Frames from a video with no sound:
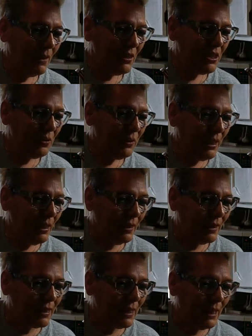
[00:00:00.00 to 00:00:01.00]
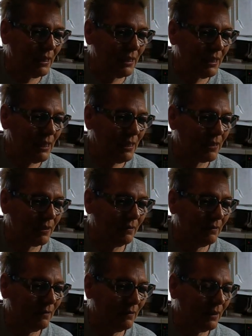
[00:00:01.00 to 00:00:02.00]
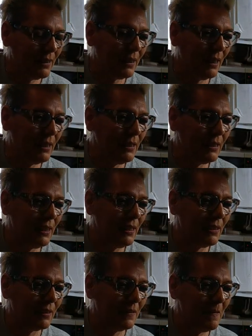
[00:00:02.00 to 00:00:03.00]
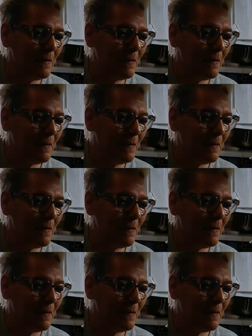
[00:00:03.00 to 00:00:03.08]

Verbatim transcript: So yeah, it's kind of neat. It's kind of neat.